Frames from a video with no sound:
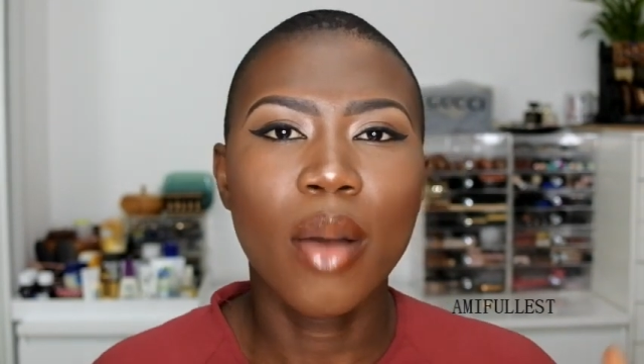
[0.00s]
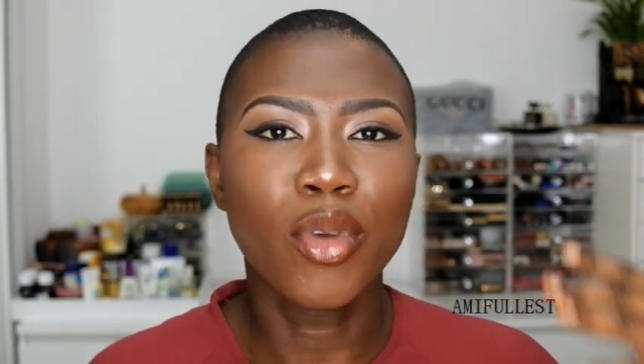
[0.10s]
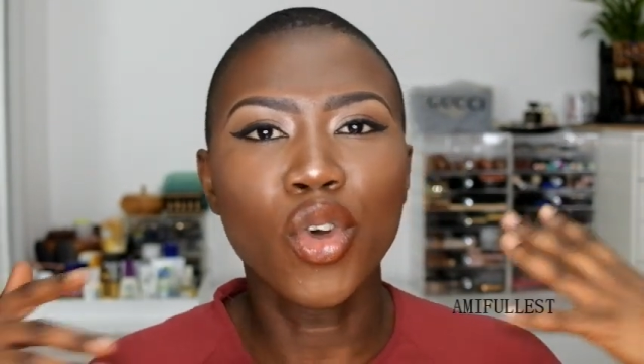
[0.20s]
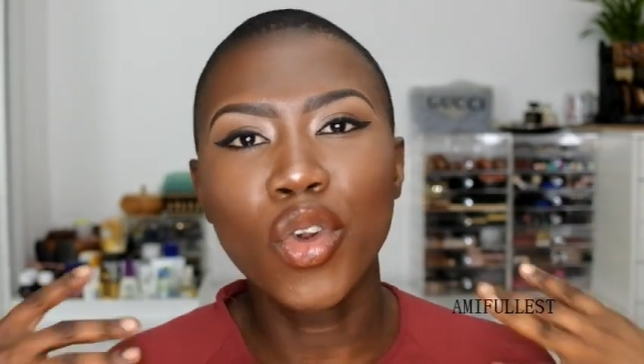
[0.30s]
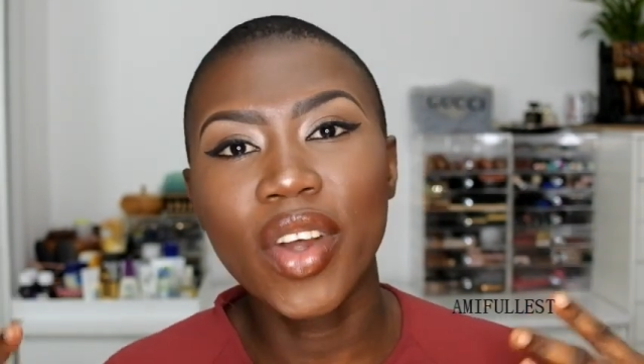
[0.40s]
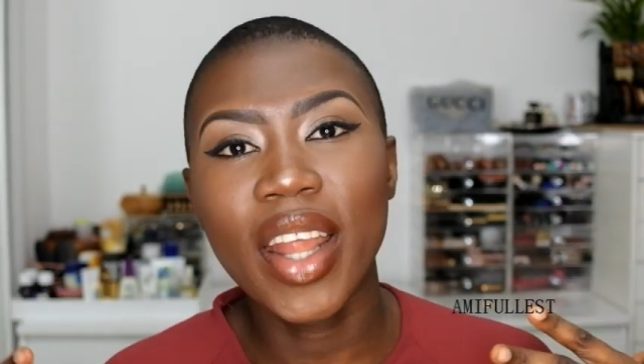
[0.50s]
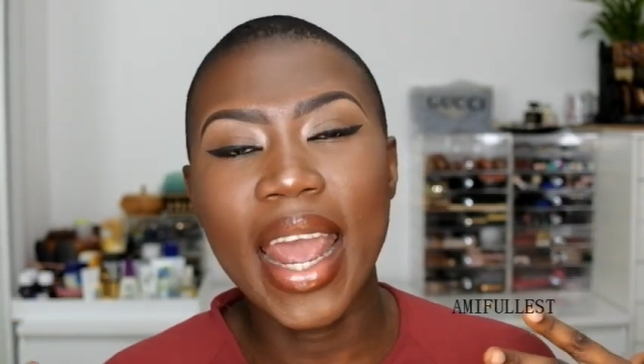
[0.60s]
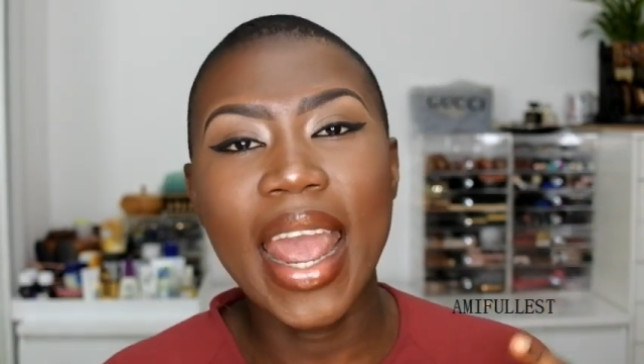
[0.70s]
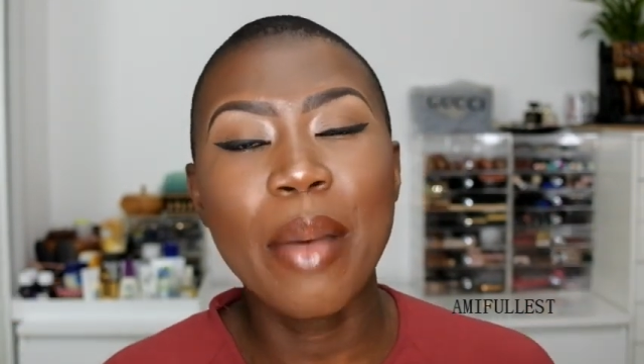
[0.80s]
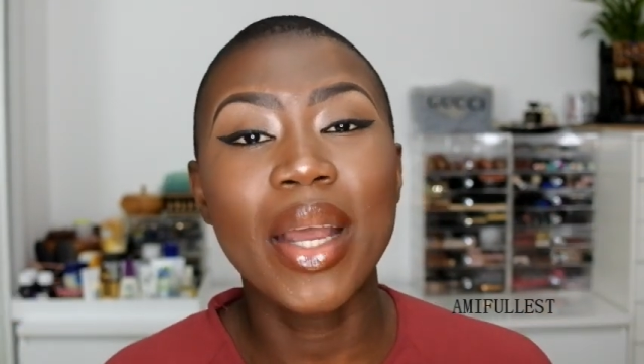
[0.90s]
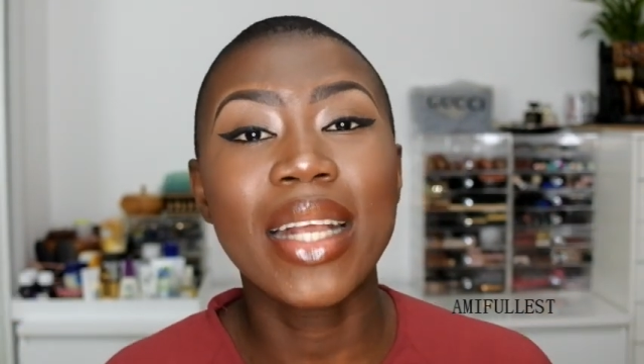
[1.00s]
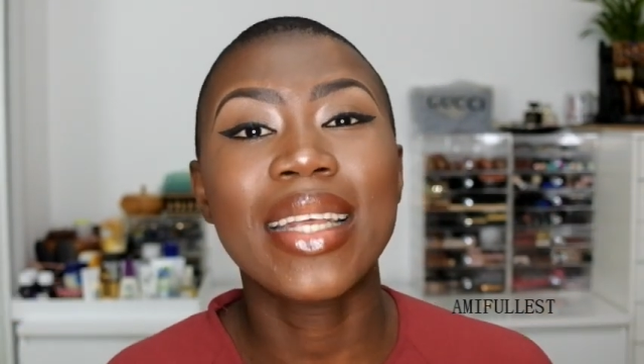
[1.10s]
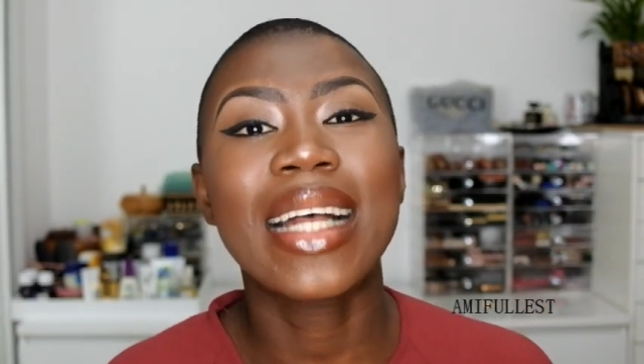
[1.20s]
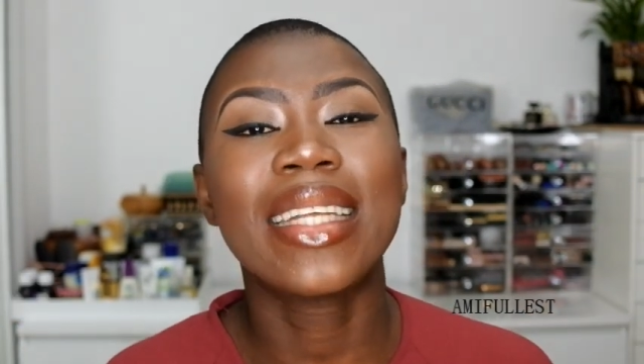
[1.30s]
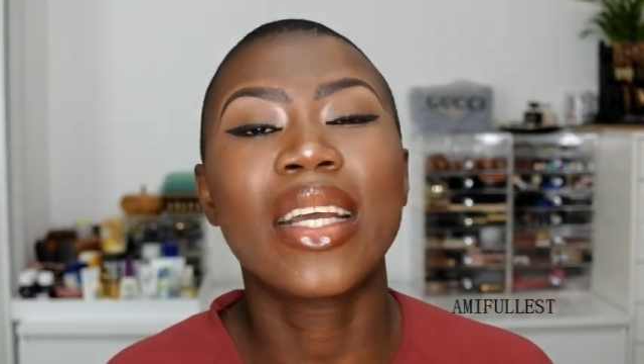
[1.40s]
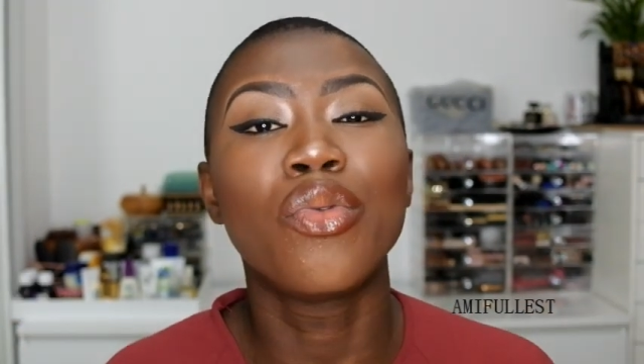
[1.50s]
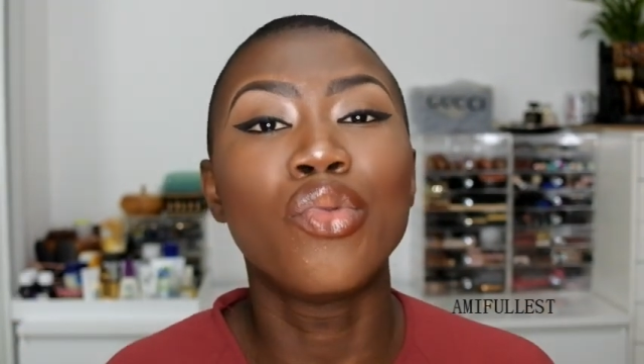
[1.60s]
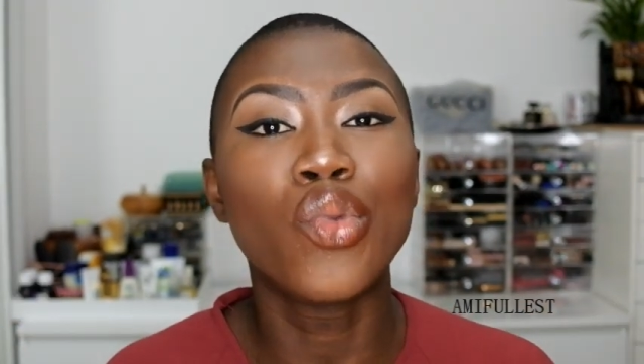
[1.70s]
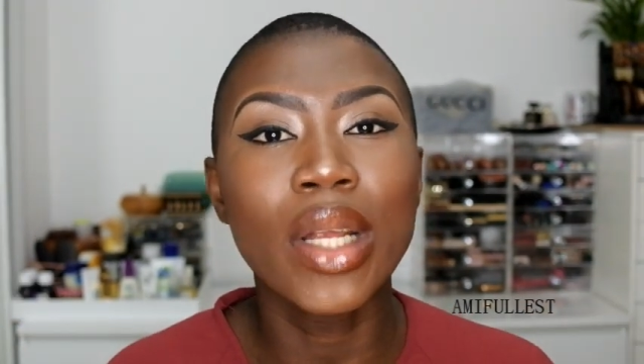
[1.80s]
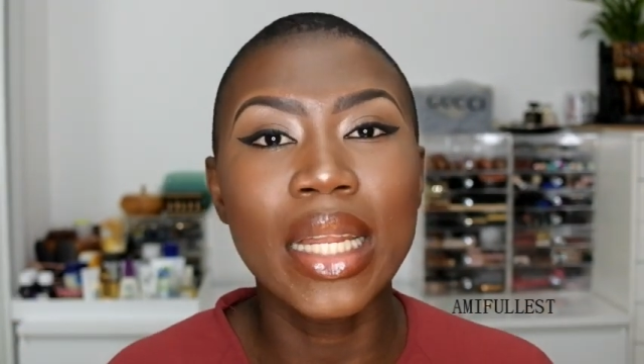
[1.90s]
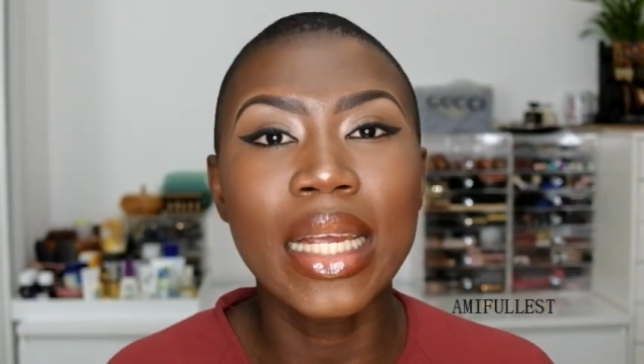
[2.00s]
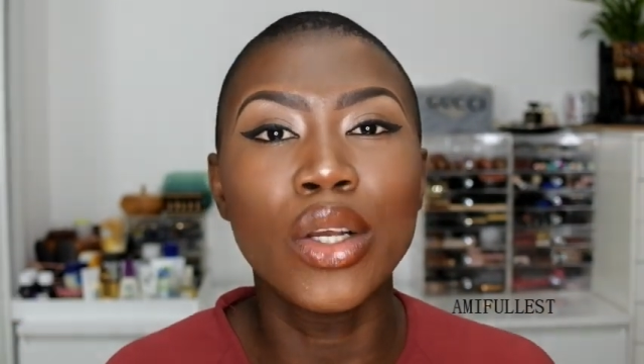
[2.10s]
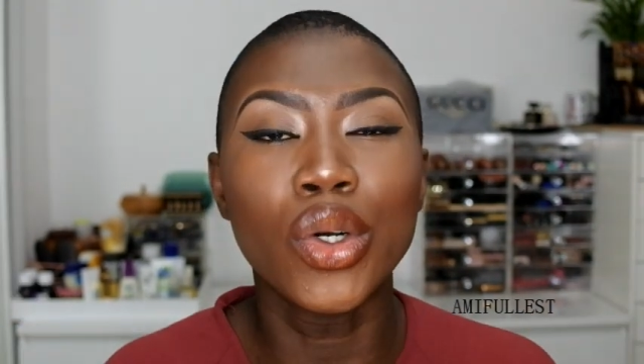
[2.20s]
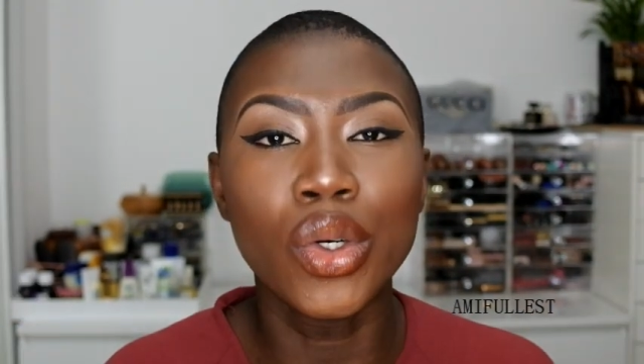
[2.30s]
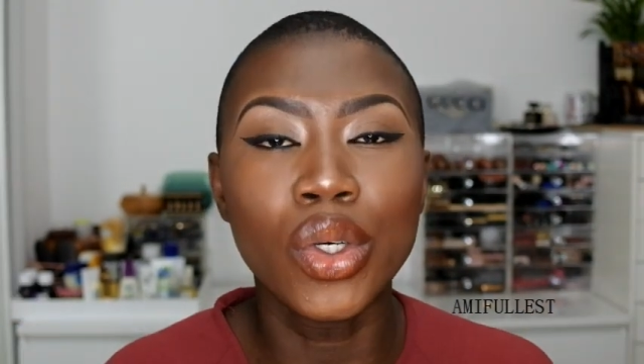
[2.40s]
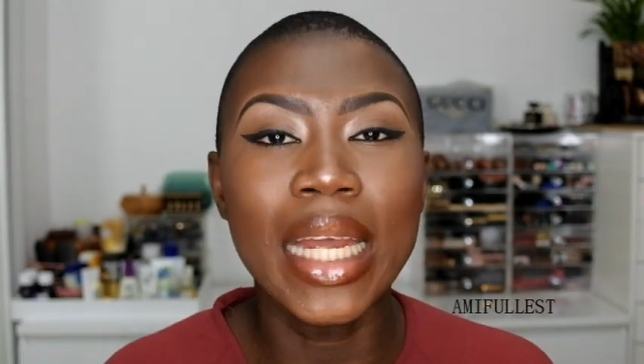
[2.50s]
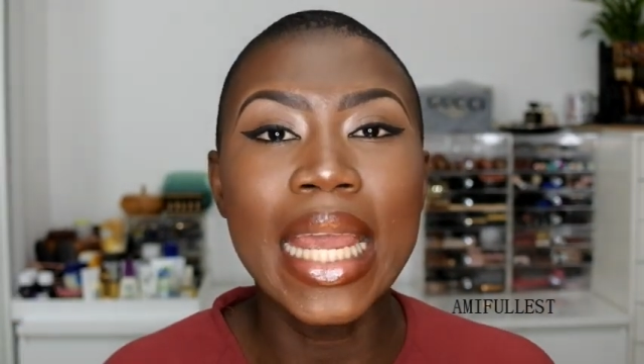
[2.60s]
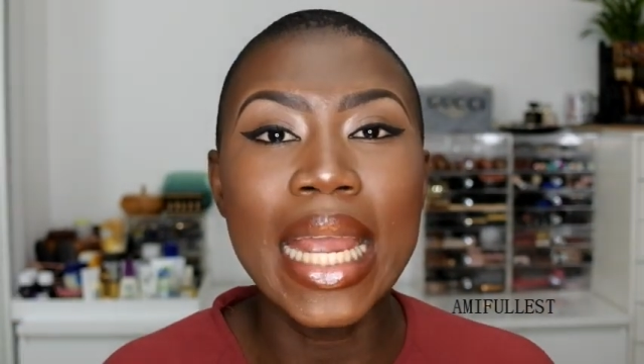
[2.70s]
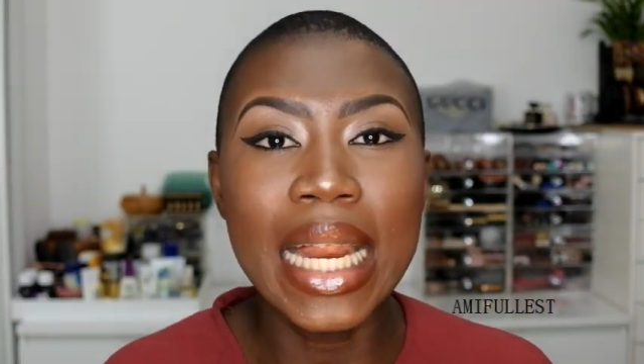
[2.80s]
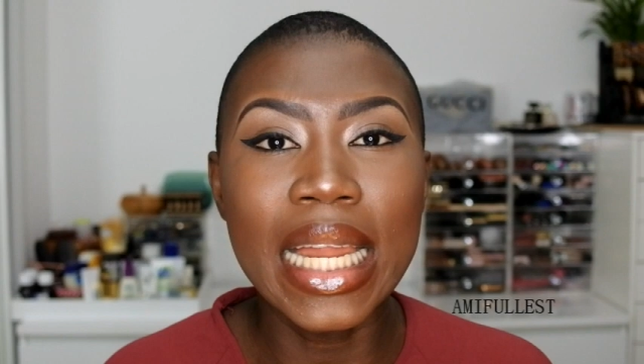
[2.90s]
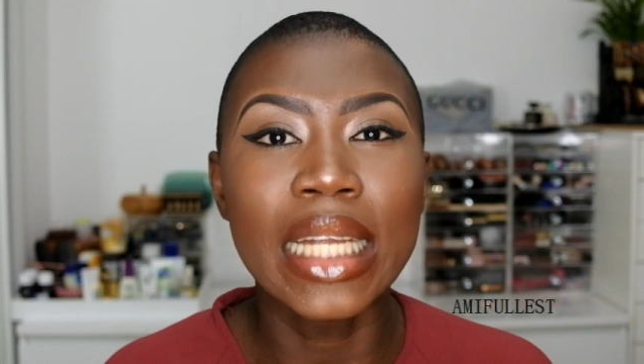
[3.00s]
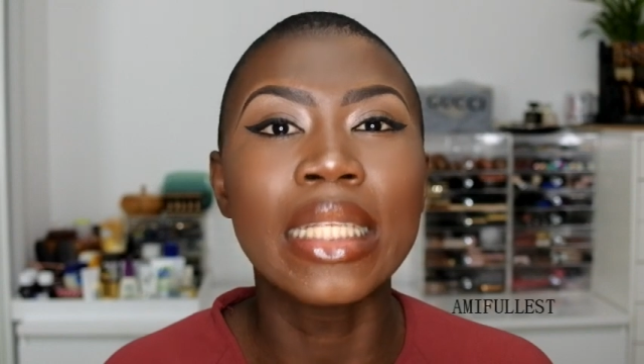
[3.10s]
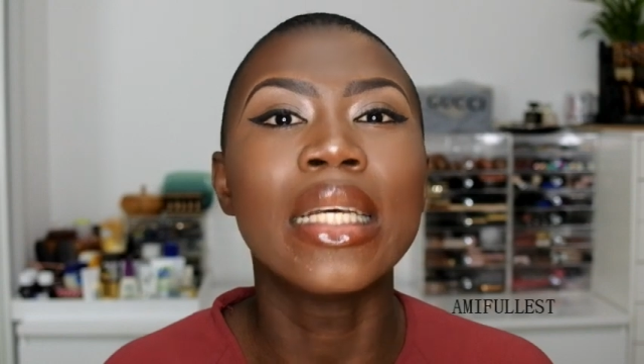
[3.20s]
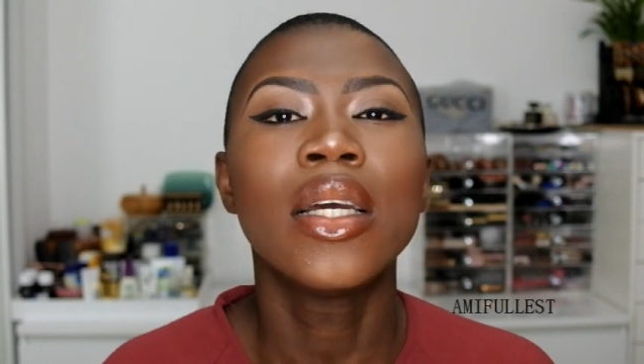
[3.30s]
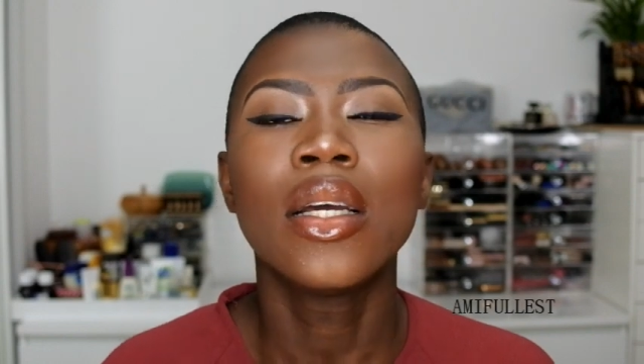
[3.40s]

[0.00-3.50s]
good for the hair, but it has like a really good healing